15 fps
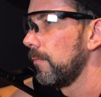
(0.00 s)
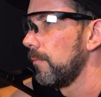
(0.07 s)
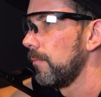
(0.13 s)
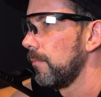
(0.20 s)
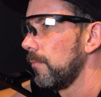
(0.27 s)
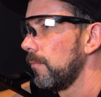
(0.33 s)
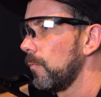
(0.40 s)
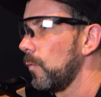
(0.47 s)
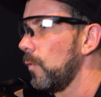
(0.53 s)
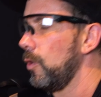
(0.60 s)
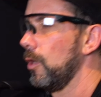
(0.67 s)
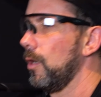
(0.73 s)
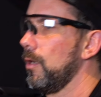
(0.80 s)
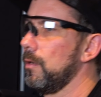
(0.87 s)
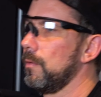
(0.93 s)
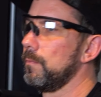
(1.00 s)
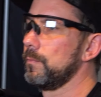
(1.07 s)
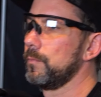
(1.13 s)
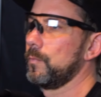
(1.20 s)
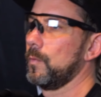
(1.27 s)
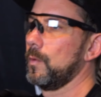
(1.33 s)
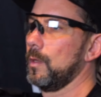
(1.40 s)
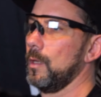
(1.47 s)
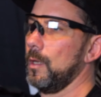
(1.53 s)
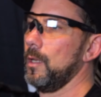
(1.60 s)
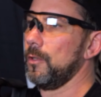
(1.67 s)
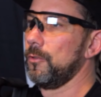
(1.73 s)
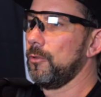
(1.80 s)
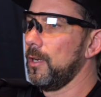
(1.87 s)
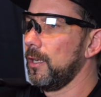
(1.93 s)
Yeah,
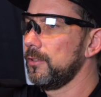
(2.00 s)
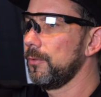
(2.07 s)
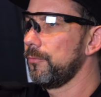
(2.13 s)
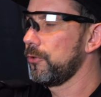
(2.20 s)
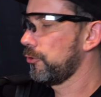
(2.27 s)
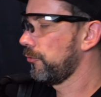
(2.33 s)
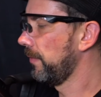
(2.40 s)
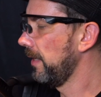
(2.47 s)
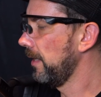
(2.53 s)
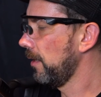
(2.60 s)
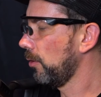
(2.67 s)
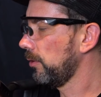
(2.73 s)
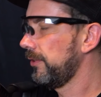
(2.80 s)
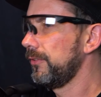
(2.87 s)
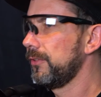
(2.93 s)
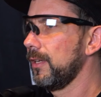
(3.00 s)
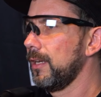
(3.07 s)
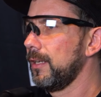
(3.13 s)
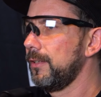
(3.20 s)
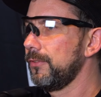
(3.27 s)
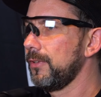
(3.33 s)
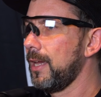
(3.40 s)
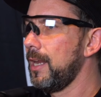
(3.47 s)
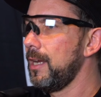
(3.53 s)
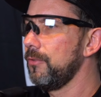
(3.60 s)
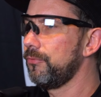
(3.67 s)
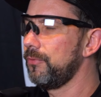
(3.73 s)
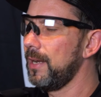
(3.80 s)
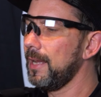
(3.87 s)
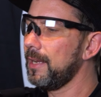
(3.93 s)
slowly the bright spot in the middle
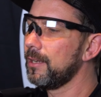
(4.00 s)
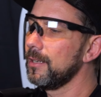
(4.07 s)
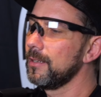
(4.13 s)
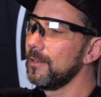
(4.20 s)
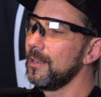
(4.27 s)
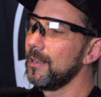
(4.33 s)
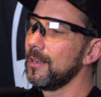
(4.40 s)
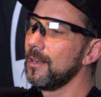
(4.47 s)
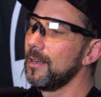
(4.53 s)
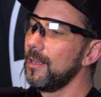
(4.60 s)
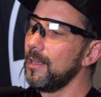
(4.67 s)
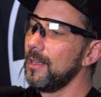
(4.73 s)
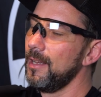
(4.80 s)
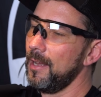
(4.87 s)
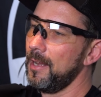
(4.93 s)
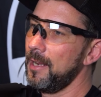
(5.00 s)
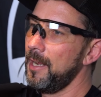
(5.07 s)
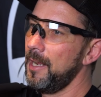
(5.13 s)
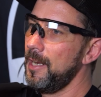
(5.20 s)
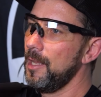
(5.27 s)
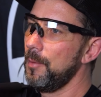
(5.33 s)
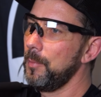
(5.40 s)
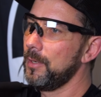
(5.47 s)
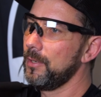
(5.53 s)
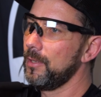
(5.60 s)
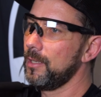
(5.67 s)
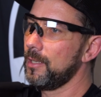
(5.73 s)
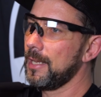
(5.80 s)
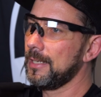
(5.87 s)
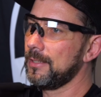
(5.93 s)
disappears. I'll
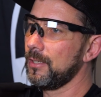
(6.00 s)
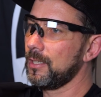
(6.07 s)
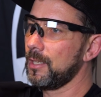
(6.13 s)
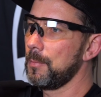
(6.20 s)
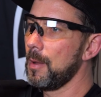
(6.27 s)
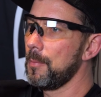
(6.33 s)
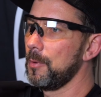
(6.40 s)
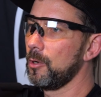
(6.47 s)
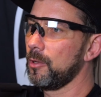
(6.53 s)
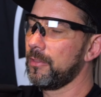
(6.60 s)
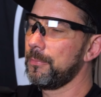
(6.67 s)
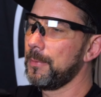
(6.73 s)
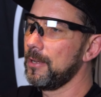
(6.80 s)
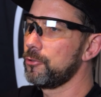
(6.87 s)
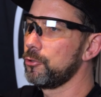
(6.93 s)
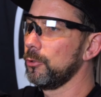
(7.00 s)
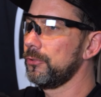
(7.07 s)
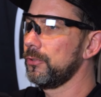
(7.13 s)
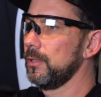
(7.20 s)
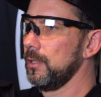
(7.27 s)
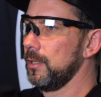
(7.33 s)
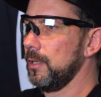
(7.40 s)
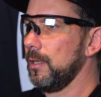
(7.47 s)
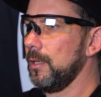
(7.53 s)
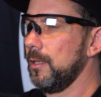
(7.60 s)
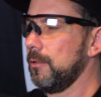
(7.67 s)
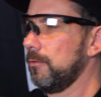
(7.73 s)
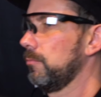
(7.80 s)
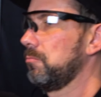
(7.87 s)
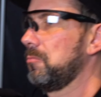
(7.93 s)
take 2 more shots.
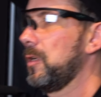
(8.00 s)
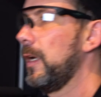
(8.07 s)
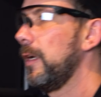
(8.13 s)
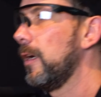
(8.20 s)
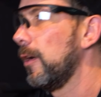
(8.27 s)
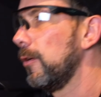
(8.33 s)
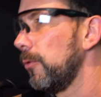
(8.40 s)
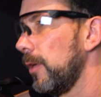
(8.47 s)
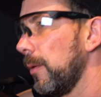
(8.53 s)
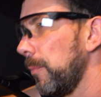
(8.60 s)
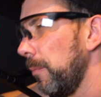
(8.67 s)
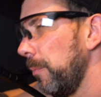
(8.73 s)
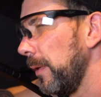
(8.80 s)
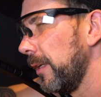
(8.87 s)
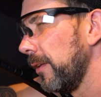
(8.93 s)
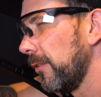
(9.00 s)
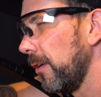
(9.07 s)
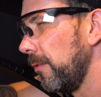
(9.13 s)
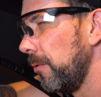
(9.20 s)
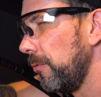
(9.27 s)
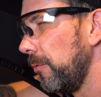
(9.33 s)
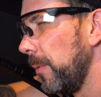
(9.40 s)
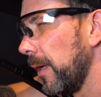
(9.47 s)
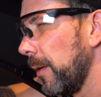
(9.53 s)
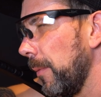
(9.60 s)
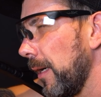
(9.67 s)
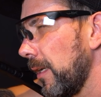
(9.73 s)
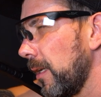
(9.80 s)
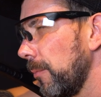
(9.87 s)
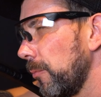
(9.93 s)
Didn't count how many shots I took, but it was
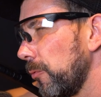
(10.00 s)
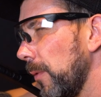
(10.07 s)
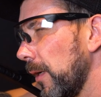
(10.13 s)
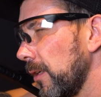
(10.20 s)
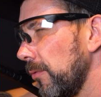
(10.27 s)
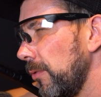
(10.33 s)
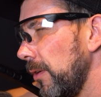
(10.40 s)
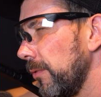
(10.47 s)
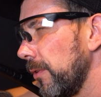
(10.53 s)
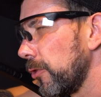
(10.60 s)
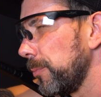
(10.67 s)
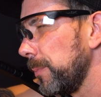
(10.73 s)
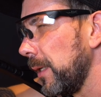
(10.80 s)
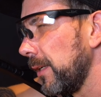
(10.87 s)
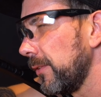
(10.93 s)
definitely fun.